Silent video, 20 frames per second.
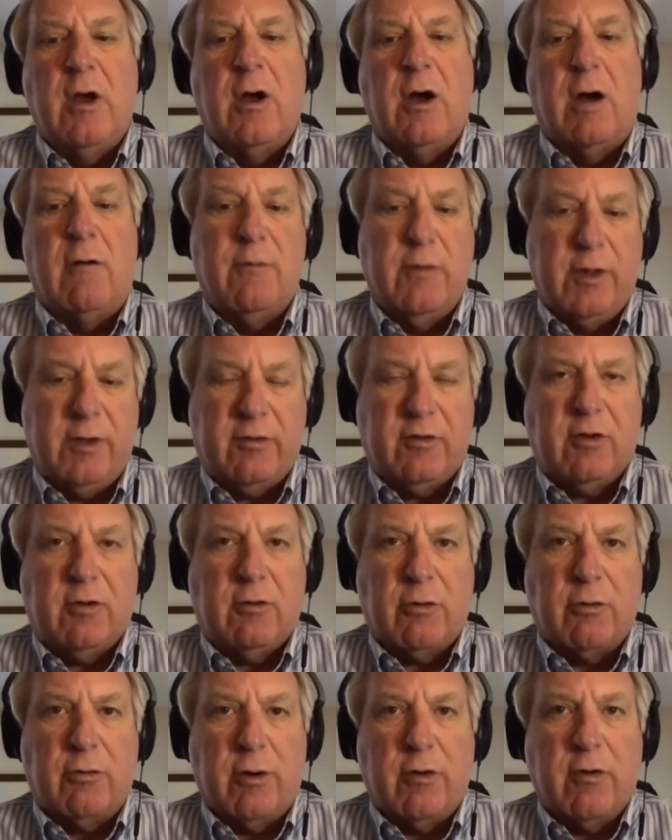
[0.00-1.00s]
of this
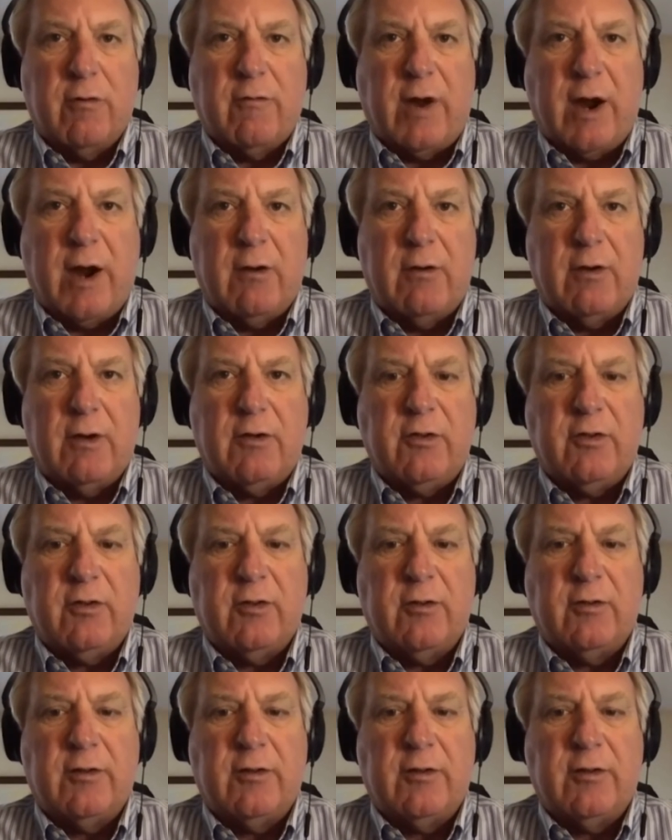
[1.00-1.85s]
coronavirus